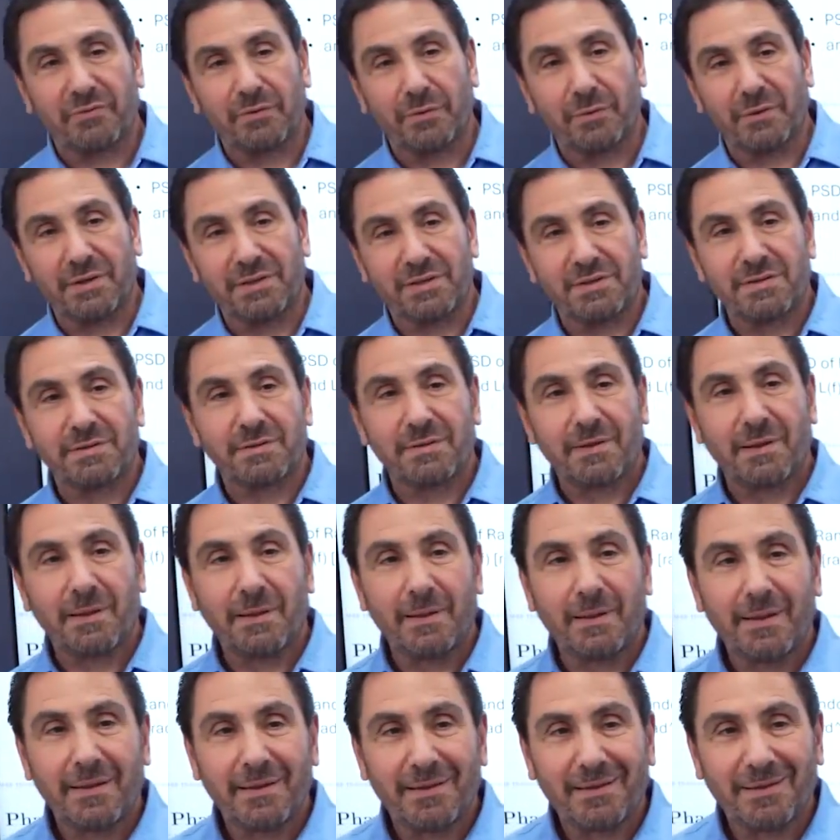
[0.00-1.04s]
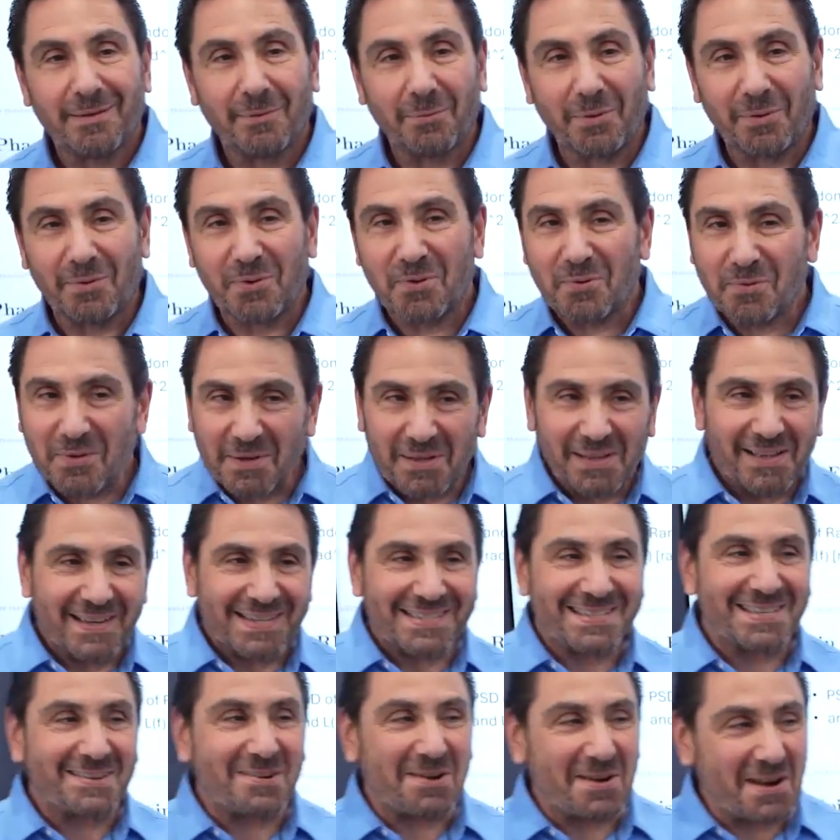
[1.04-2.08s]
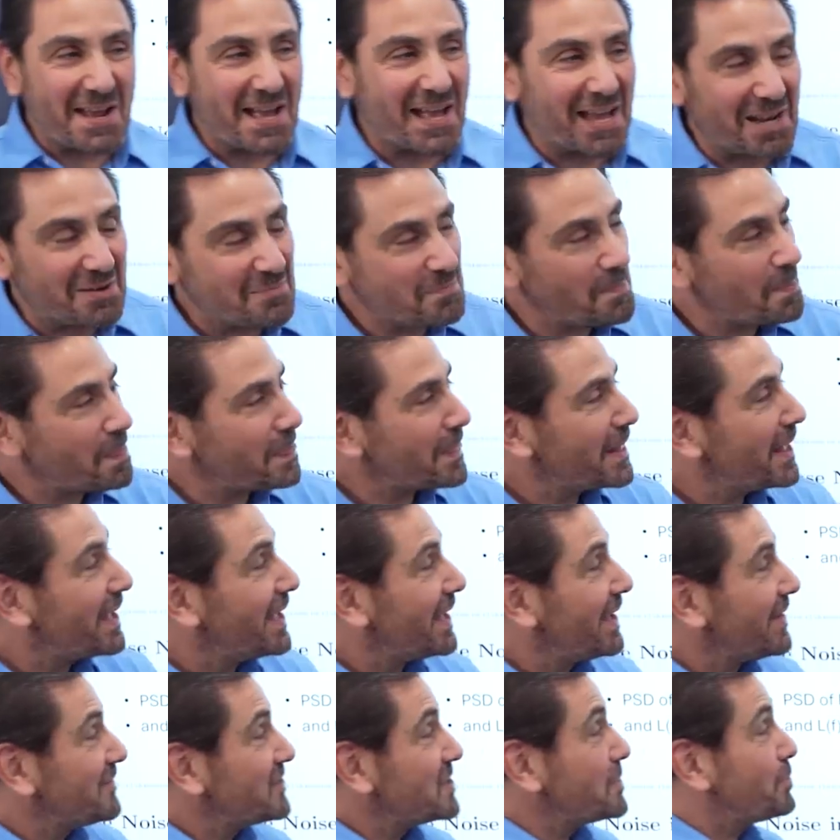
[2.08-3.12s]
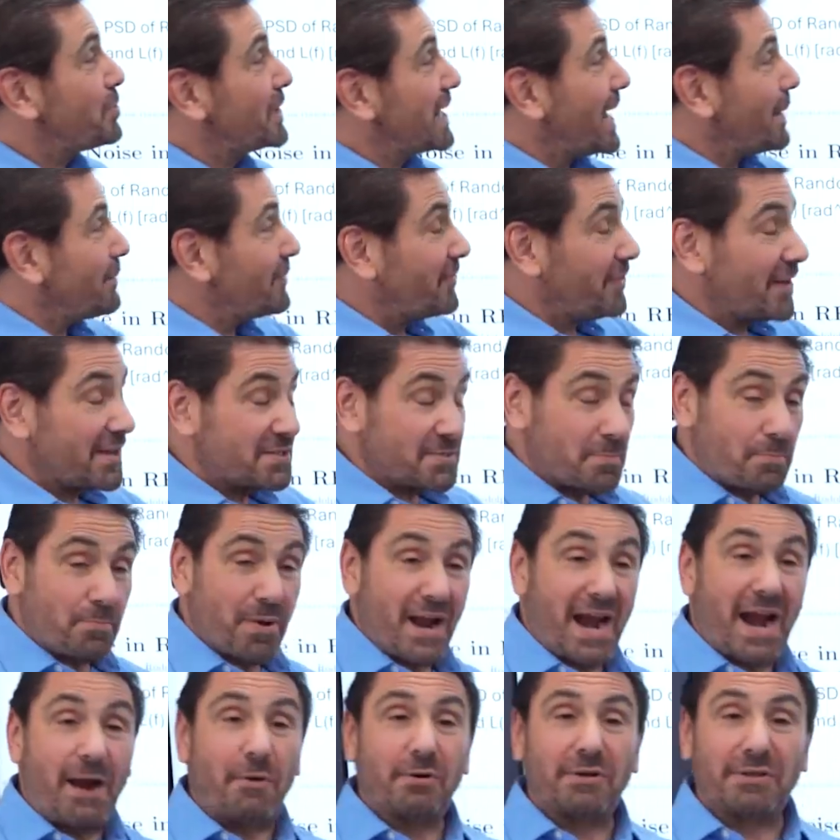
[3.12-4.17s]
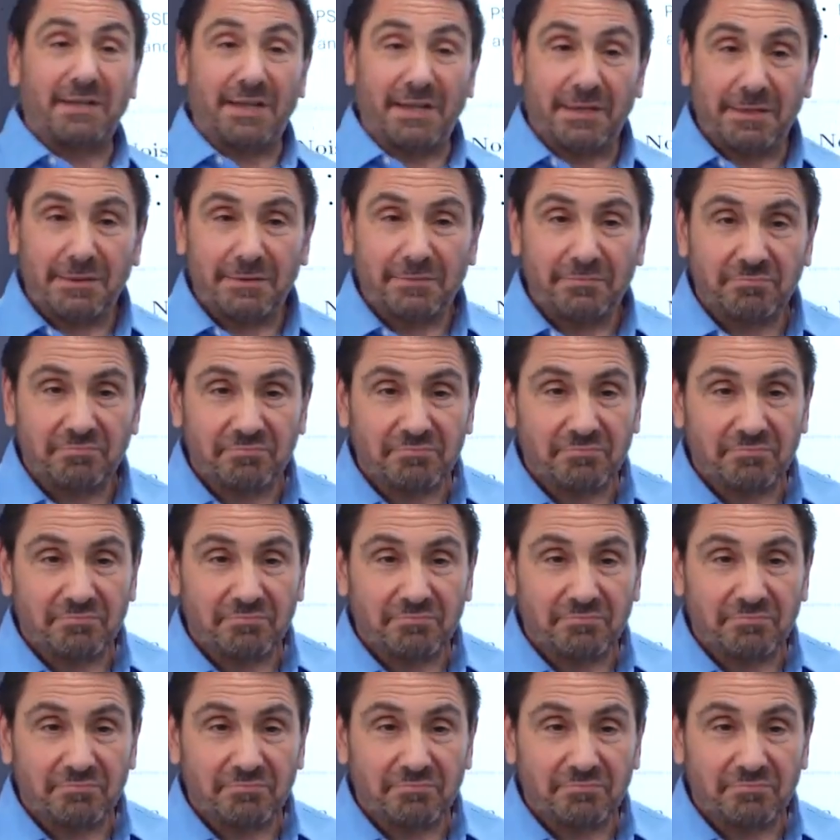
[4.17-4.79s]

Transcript: noise, whether you realize it or not. You put amplifiers in parallel,